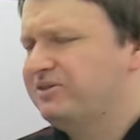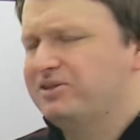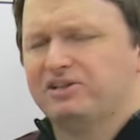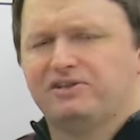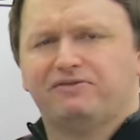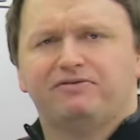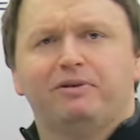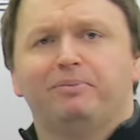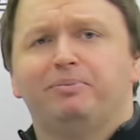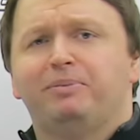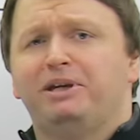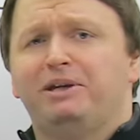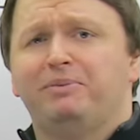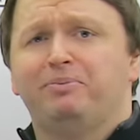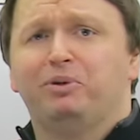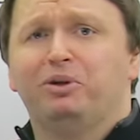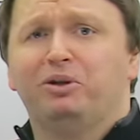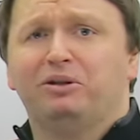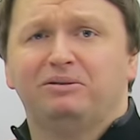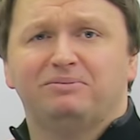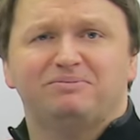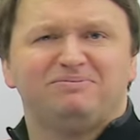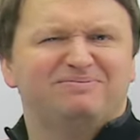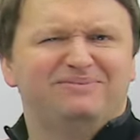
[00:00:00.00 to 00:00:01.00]
just for
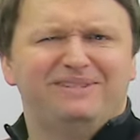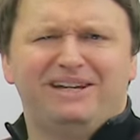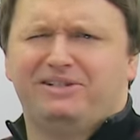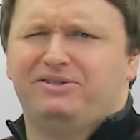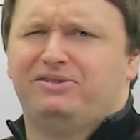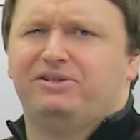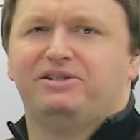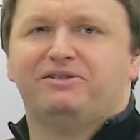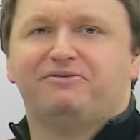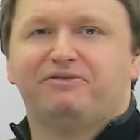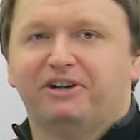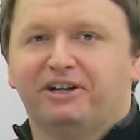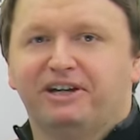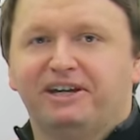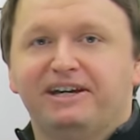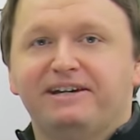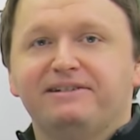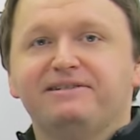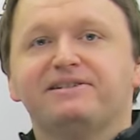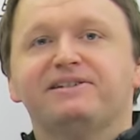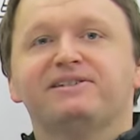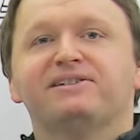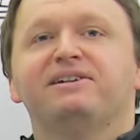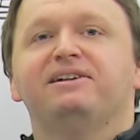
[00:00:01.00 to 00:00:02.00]
people, not just for
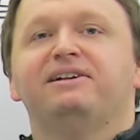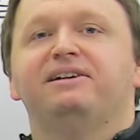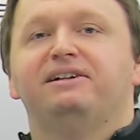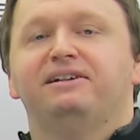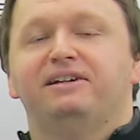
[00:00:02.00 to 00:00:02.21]
kids,